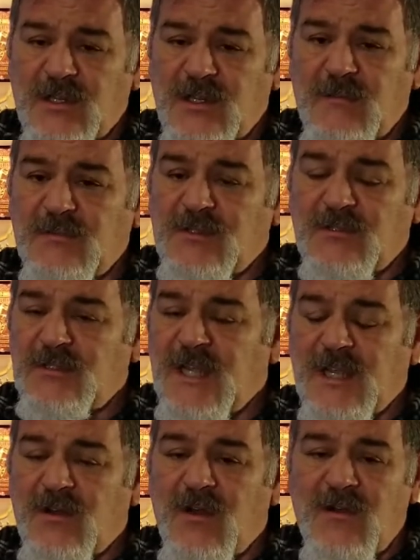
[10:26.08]
screw, take it
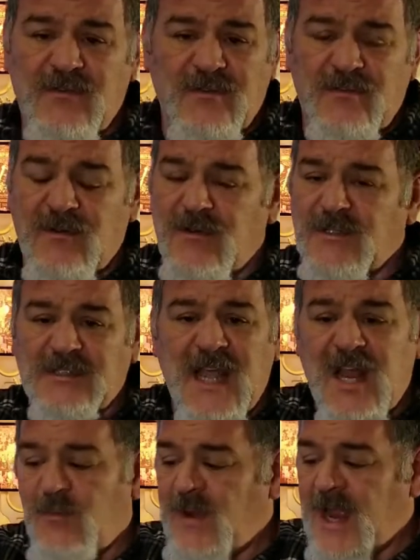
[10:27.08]
off and throw it in a
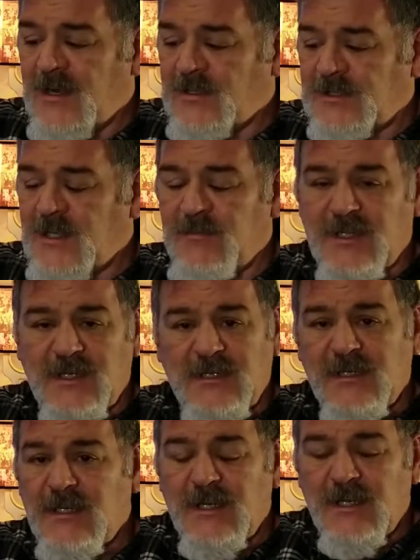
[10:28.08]
saddlebag or something,
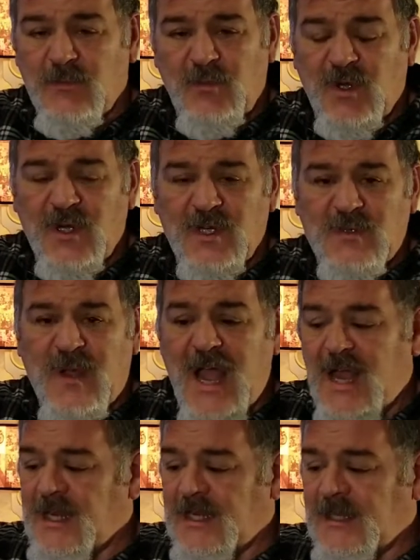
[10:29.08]
put it in his pocket,
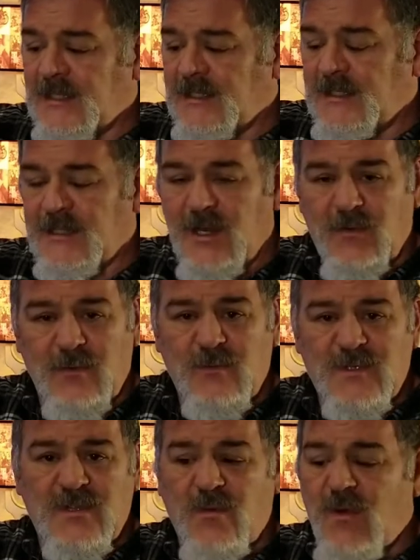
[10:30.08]
and no one was the
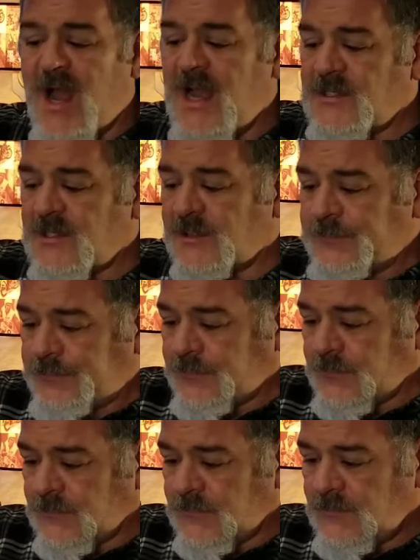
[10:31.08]
wiser.
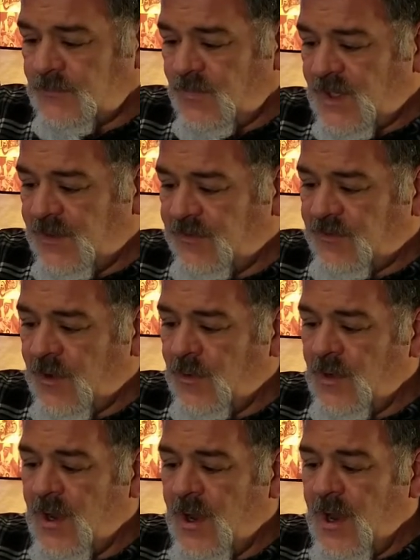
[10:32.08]
So
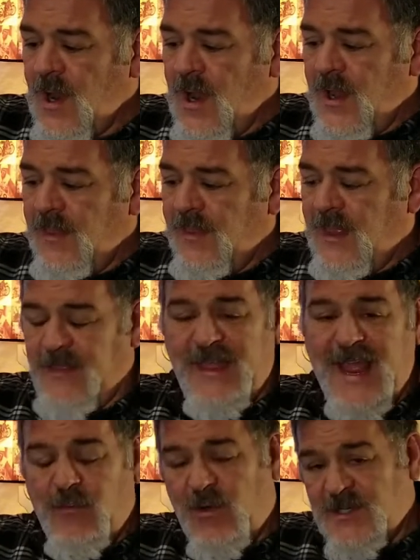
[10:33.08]
that
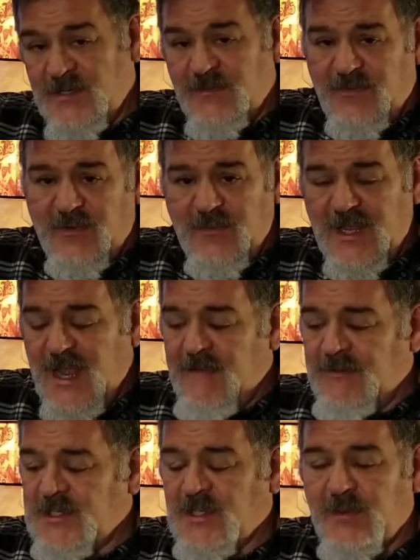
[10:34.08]
wasn't for me, obviously,
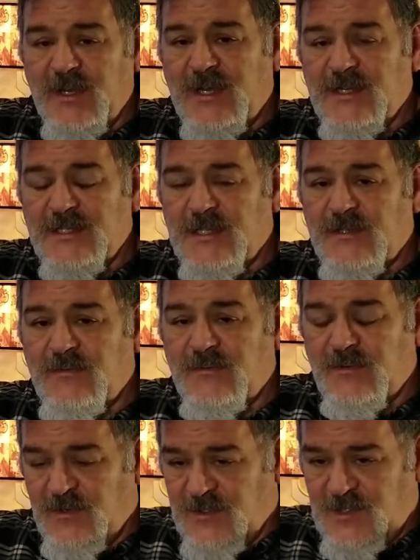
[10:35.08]
because of
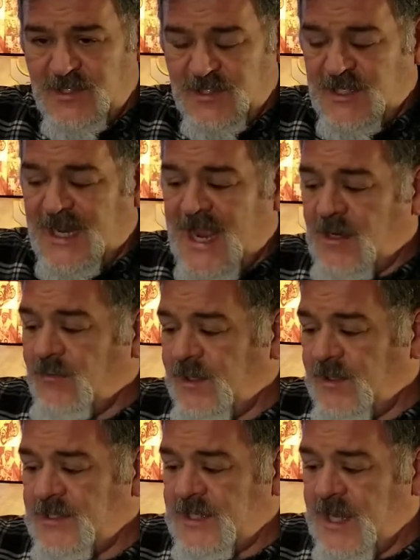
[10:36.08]
there's just lack of real
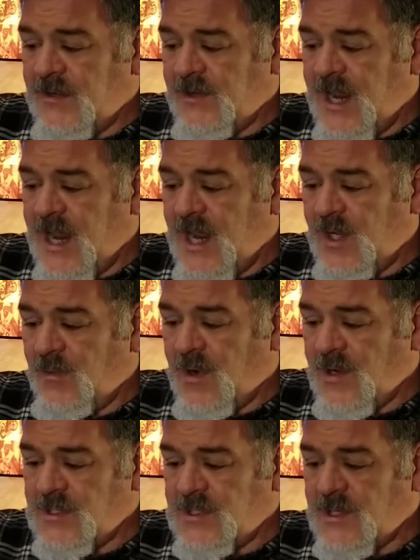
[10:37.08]
estate on the handlebars.
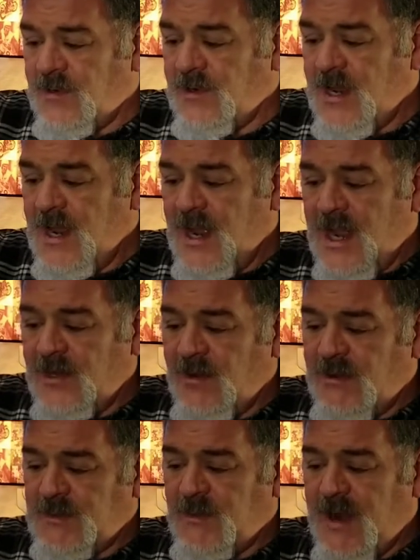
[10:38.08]
So I knew I was
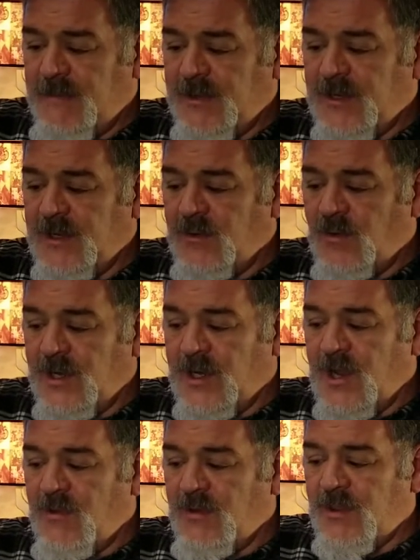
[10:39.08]
probably going to want to go
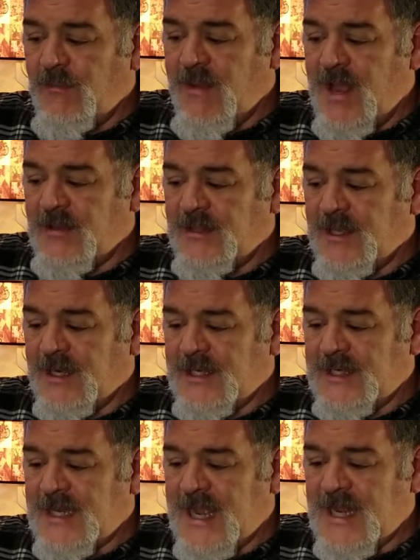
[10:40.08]
with a mount that
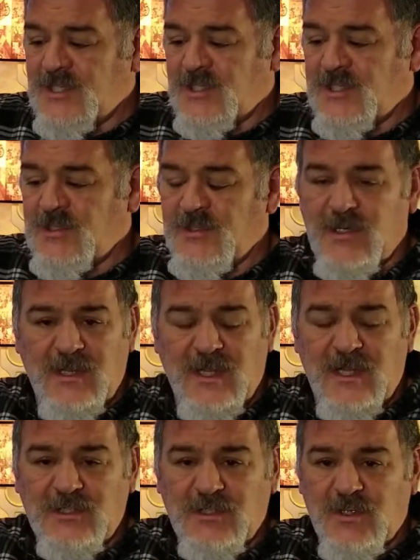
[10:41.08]
attached to the clutch
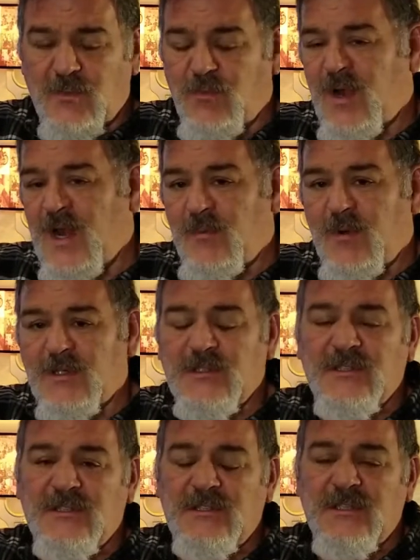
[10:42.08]
or the brake
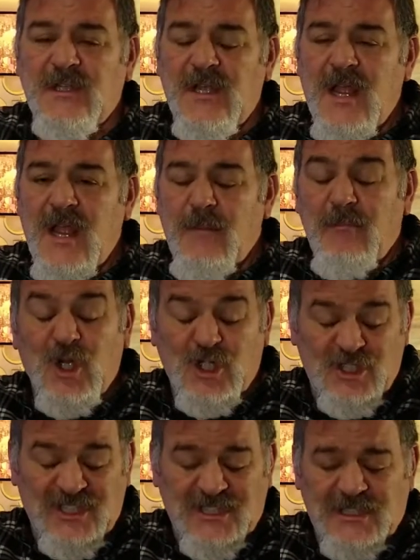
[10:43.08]
perches.
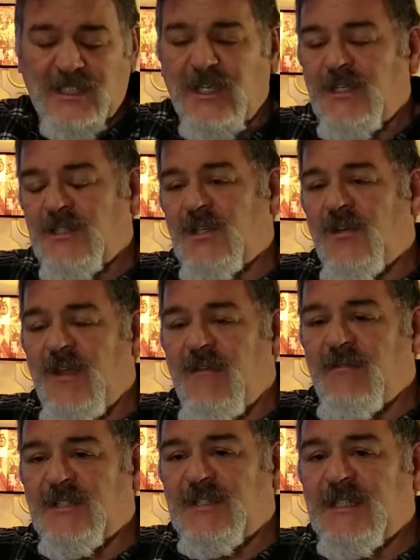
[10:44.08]
So if you ever
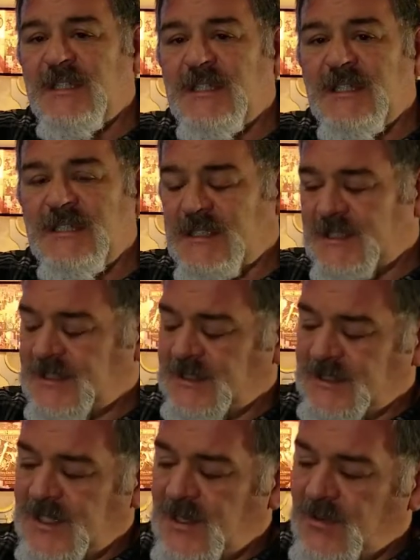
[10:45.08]
seen this, it's, you
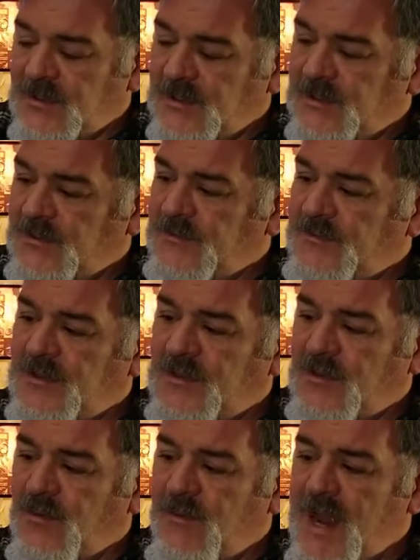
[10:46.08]
know, a little vertical
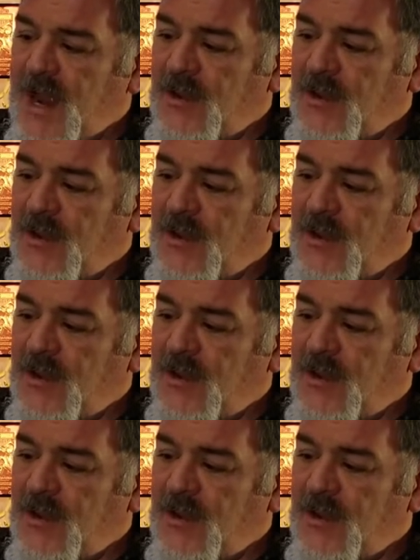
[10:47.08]
mount